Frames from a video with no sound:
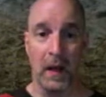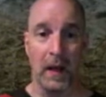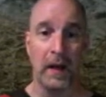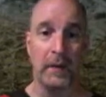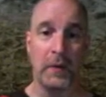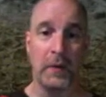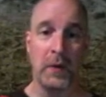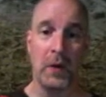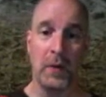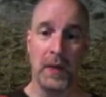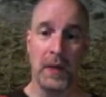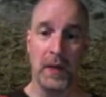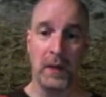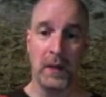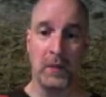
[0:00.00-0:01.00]
If we go
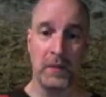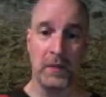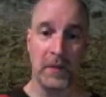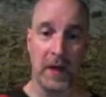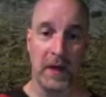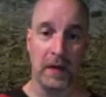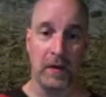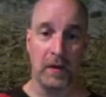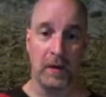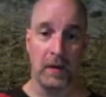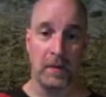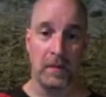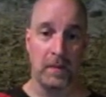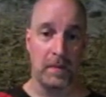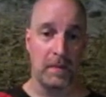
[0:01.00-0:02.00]
in, we've got
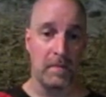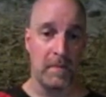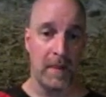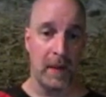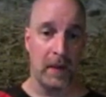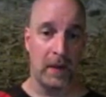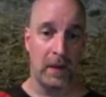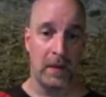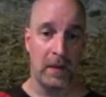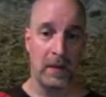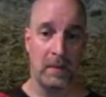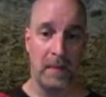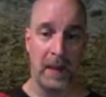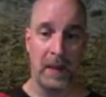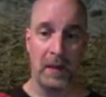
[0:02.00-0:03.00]
our
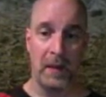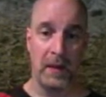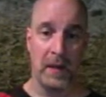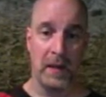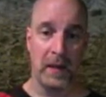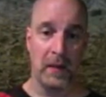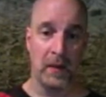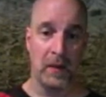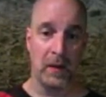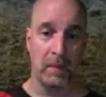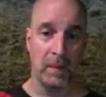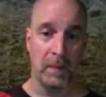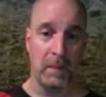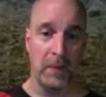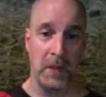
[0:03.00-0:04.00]
melon and
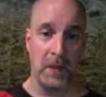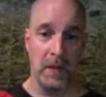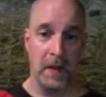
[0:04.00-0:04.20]
our pumpkin,